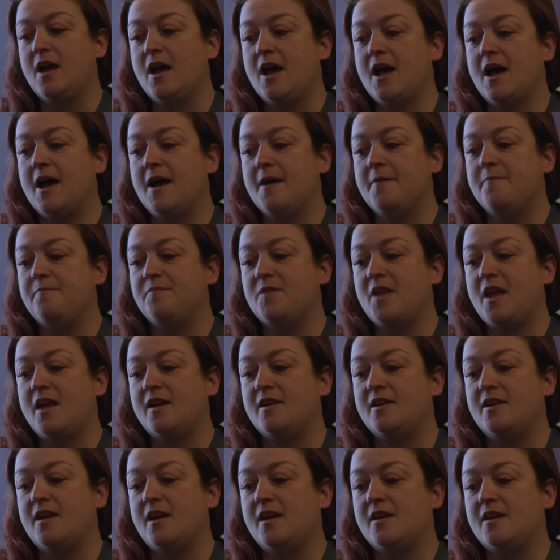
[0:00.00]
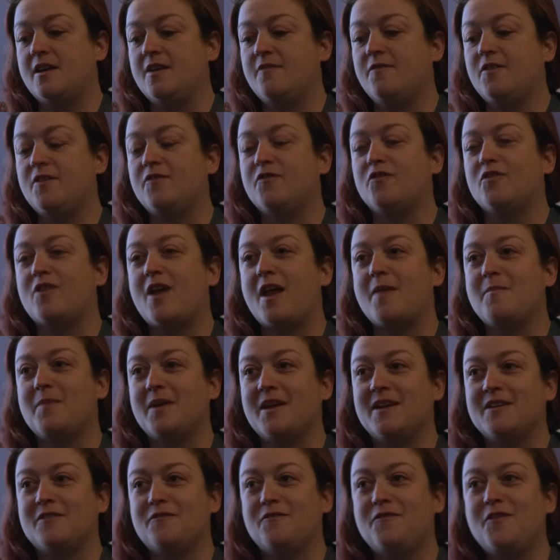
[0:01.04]
Um, and, and even if you're not big
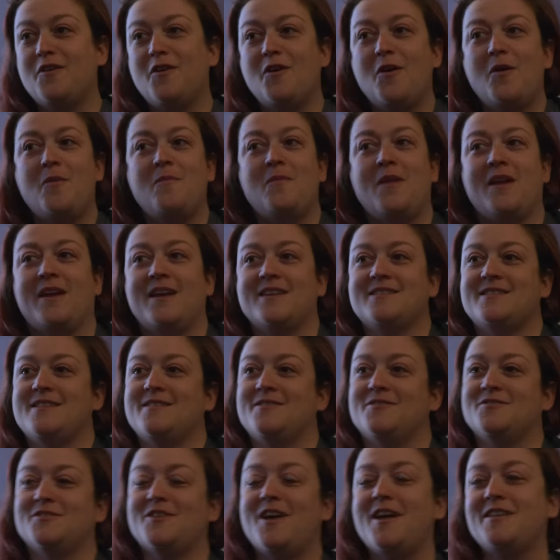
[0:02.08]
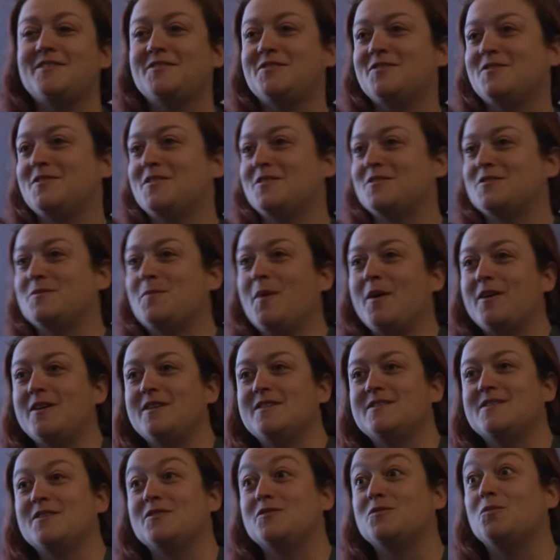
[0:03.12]
into film, like I said, there's concerts, there's
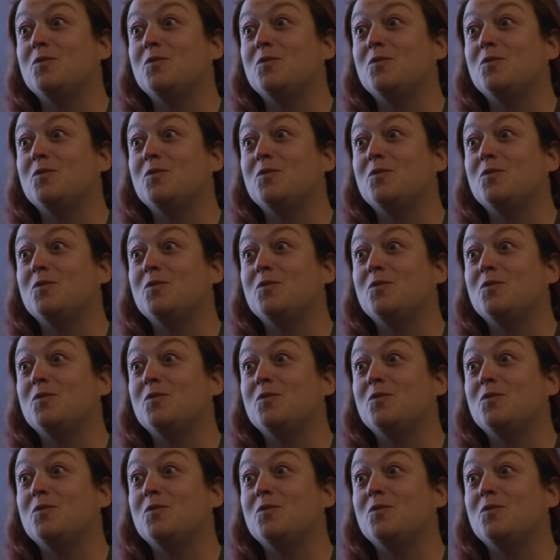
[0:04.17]
parties, there's